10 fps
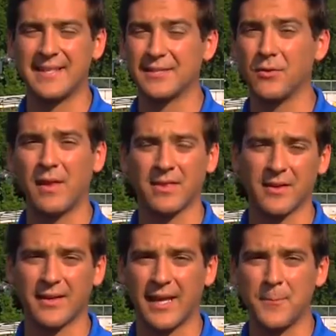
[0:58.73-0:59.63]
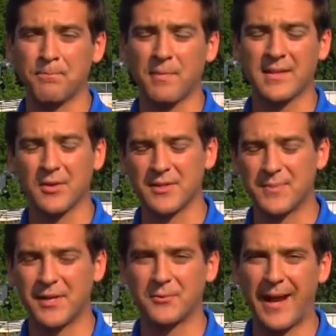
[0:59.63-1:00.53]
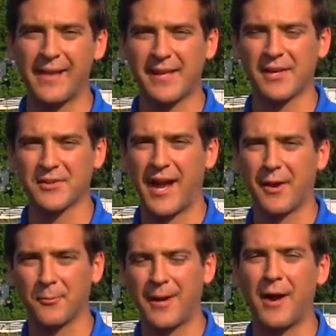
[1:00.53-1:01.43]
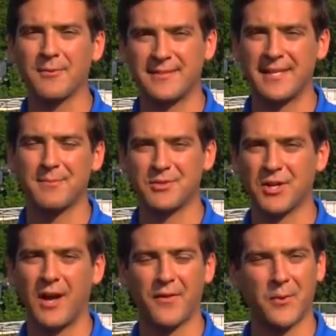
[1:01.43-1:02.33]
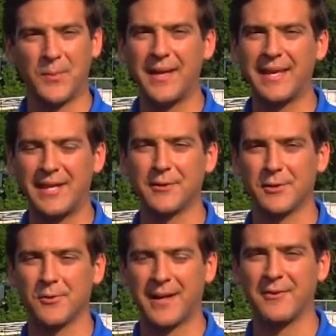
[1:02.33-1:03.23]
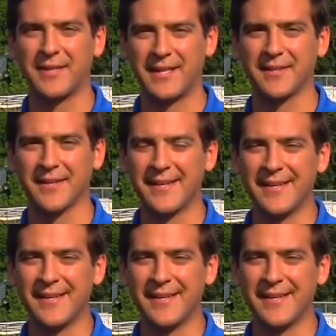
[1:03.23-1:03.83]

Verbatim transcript: He's only 30, so it's been a rallying cry around Tim Shaw, their big hero around here.